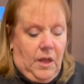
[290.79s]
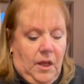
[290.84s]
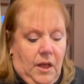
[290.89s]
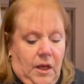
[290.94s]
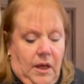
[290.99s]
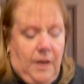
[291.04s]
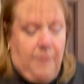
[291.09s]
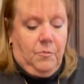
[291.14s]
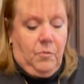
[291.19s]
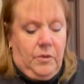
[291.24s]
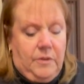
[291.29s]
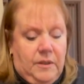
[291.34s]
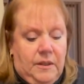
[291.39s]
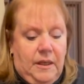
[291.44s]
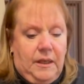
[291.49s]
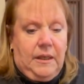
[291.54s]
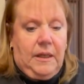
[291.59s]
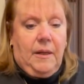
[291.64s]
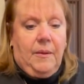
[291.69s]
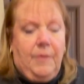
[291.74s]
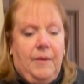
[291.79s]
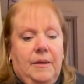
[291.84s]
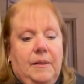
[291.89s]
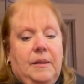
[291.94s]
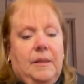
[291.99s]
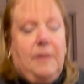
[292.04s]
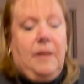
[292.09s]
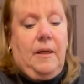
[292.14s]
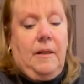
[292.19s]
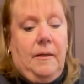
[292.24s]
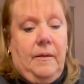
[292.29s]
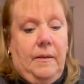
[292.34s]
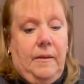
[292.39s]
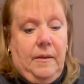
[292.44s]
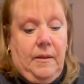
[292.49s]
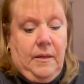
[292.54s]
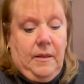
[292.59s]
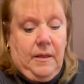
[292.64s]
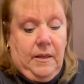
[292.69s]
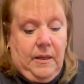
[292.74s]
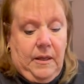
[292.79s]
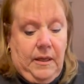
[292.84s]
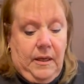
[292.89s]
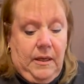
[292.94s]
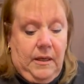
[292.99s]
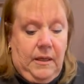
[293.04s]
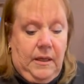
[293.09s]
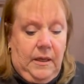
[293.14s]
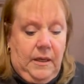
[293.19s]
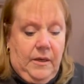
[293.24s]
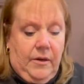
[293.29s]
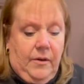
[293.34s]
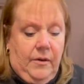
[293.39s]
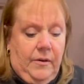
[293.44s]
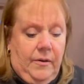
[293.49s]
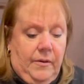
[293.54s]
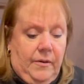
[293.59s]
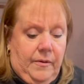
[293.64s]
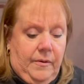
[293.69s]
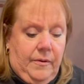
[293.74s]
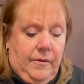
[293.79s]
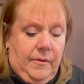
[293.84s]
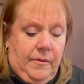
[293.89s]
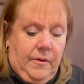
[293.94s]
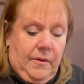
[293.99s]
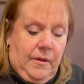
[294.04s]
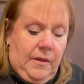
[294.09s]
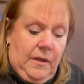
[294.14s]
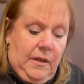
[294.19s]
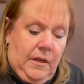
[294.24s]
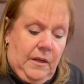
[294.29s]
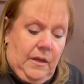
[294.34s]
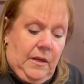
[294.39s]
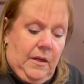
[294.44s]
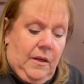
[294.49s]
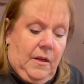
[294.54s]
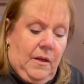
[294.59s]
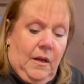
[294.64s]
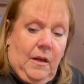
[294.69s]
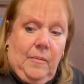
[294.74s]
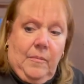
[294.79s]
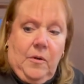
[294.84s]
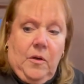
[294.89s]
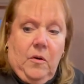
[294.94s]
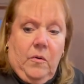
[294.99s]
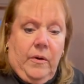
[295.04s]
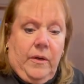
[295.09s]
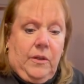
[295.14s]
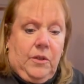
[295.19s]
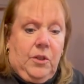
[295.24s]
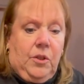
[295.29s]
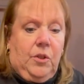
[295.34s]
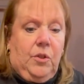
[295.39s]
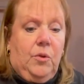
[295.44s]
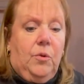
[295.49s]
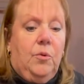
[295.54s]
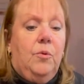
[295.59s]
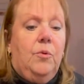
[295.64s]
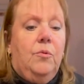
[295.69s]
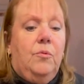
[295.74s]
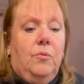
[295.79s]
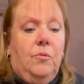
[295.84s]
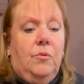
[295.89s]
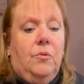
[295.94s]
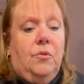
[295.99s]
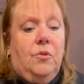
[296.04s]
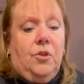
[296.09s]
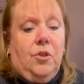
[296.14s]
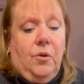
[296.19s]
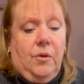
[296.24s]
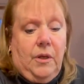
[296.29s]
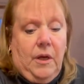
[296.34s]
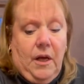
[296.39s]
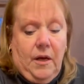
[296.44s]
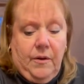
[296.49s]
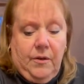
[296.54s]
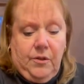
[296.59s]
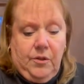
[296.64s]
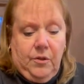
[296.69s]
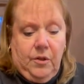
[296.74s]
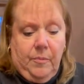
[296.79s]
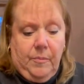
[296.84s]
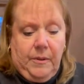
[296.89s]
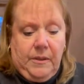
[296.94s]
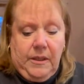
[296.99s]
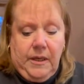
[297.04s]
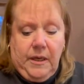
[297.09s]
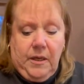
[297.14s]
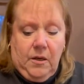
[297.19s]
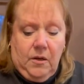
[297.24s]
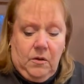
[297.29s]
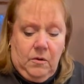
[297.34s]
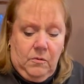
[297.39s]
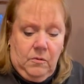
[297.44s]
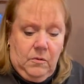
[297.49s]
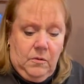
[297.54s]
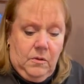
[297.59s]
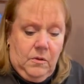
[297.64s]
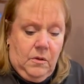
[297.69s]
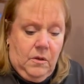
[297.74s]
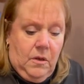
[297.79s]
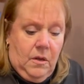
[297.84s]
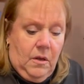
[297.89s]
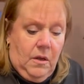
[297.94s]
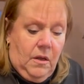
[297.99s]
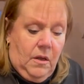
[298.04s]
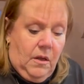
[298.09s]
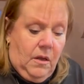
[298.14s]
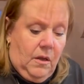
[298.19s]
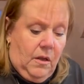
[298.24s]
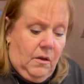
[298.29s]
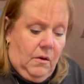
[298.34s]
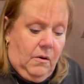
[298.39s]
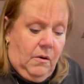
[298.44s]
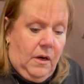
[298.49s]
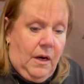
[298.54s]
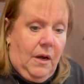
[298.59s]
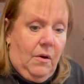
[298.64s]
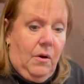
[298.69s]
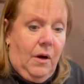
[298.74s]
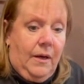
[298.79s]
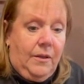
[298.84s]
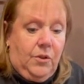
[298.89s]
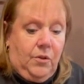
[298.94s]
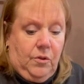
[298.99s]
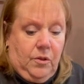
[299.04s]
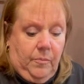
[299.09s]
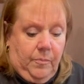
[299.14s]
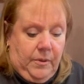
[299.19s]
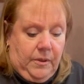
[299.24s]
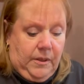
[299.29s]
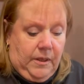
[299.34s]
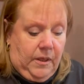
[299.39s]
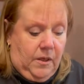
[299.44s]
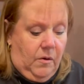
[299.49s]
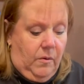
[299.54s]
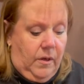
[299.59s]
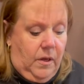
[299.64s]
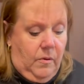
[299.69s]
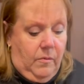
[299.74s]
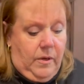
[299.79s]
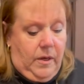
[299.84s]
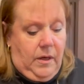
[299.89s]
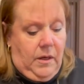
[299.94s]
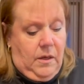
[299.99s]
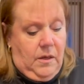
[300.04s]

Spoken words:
And once I get this in here, I'm going to show you how to do the potato, or how I do the potato anyway.